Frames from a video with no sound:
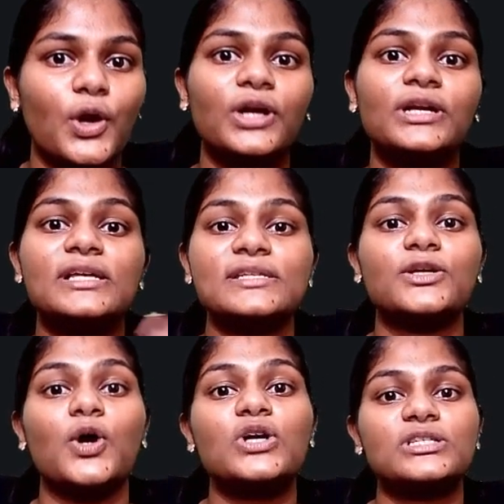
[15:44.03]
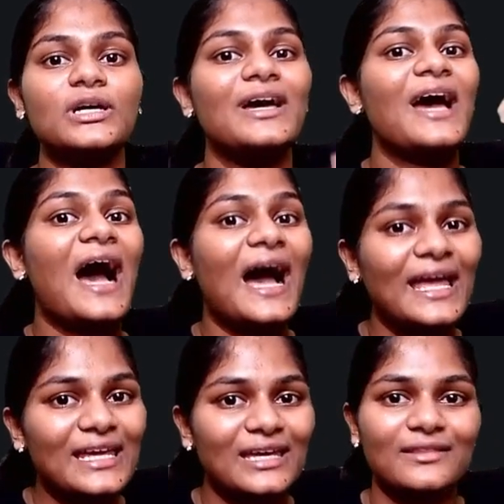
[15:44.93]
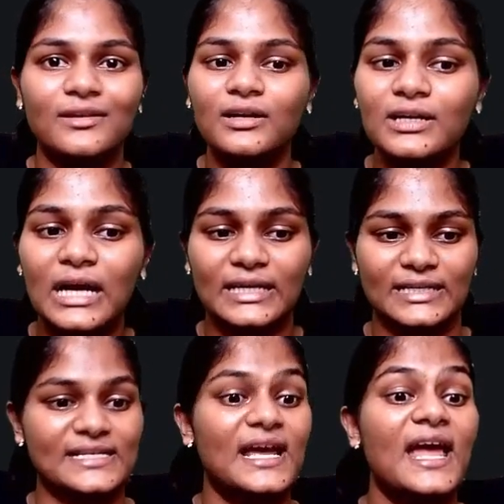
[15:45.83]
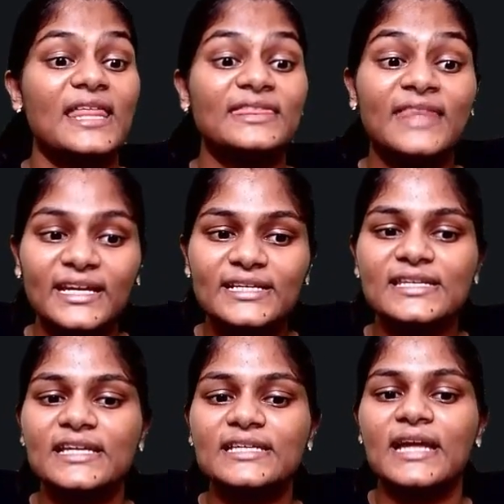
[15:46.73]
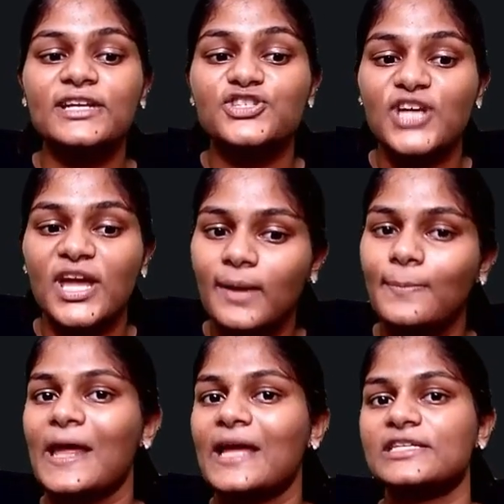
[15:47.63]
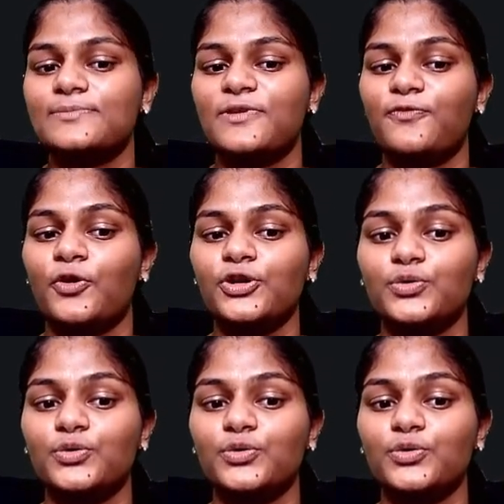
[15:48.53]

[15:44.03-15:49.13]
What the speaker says: doesn't cause a hike in the current. Then it says that check appliances before use.